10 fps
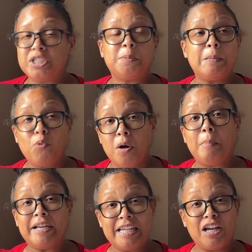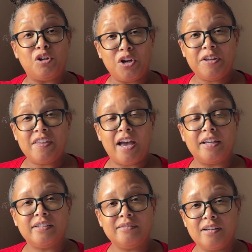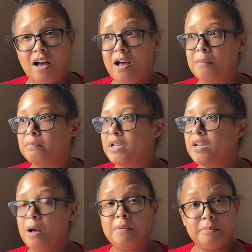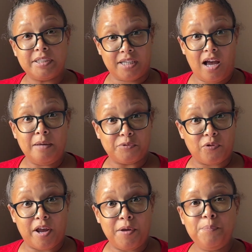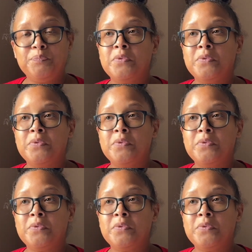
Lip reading: Supreme Court might take a look at that in upcoming times, right?